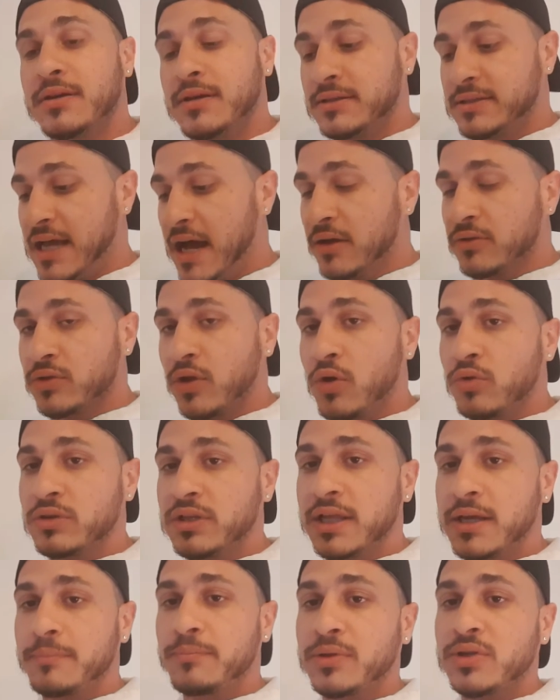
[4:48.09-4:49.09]
Download
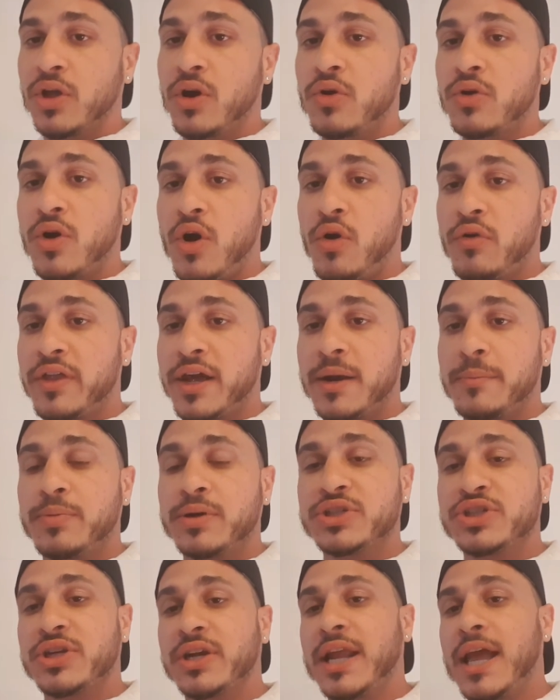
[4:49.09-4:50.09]
link below. Go there,
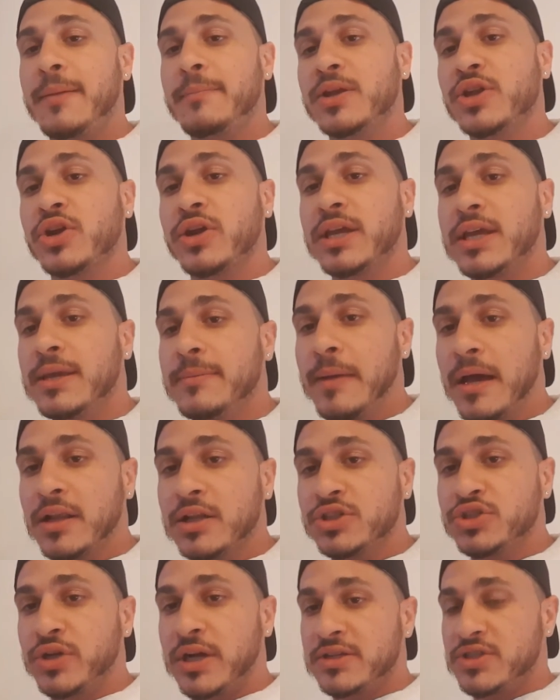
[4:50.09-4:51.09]
put your name and your email
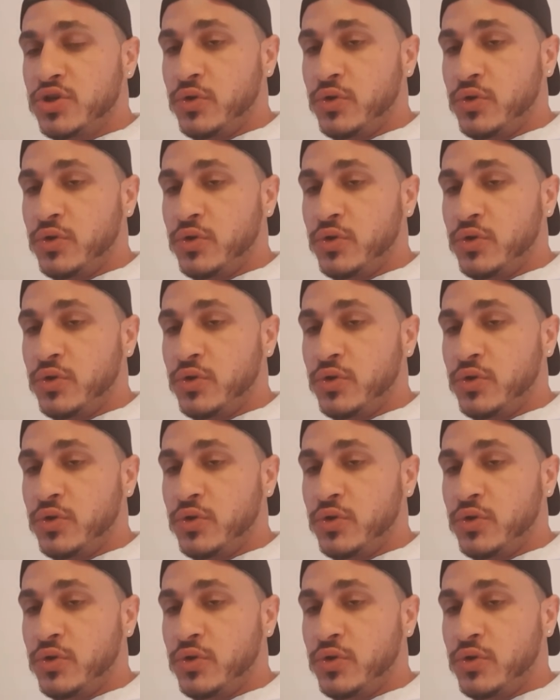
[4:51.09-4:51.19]
address.